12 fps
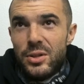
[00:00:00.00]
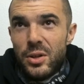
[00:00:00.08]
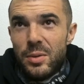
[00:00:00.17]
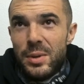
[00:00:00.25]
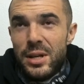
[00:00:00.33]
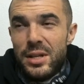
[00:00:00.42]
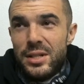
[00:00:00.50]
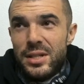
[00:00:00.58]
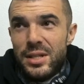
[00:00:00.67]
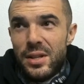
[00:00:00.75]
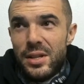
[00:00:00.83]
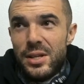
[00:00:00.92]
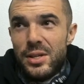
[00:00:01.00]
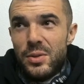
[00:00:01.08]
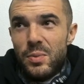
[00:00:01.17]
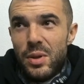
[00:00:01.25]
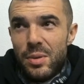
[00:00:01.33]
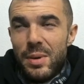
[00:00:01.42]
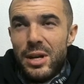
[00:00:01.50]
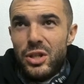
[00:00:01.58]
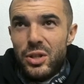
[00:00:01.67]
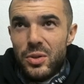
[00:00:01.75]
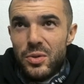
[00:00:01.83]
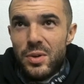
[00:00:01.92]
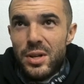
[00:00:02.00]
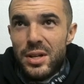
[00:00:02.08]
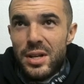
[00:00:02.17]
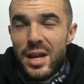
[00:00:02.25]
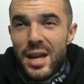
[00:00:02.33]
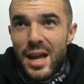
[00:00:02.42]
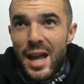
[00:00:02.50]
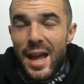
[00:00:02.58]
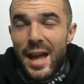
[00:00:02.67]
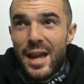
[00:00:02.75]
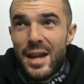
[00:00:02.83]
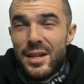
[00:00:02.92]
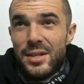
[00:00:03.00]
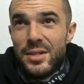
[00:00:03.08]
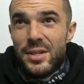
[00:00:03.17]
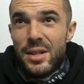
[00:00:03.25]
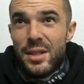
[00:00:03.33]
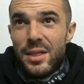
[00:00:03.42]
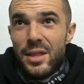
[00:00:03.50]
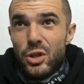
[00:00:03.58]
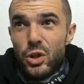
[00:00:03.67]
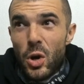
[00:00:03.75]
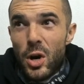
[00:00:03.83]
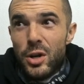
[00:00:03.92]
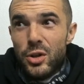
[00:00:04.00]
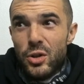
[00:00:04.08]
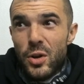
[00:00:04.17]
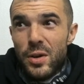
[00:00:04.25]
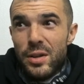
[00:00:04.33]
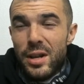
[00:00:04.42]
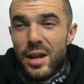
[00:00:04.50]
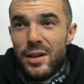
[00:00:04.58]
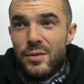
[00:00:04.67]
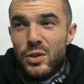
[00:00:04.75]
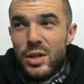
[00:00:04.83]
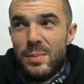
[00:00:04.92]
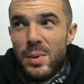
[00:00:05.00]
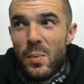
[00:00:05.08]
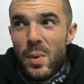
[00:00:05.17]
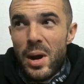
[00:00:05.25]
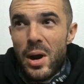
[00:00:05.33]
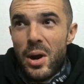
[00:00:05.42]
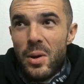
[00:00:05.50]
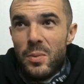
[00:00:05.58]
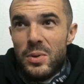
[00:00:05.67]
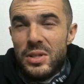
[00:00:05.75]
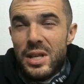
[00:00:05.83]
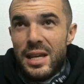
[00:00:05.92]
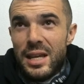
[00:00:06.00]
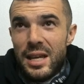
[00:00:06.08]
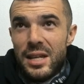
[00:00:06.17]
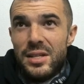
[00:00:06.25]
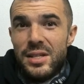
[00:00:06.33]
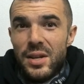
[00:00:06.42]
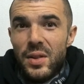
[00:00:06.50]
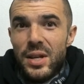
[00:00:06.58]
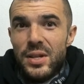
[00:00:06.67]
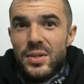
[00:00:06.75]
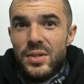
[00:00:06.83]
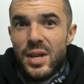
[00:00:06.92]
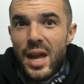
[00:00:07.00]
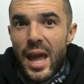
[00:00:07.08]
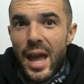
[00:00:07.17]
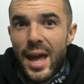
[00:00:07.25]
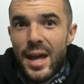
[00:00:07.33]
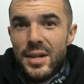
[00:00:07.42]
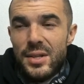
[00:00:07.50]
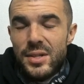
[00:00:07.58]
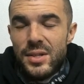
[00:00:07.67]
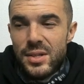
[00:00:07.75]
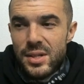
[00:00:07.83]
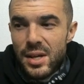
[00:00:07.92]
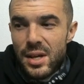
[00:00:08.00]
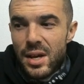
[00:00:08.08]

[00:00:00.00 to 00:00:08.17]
took me to Tilly's with my children, and the shark shirt that I you see me wear was like in Tilly's, and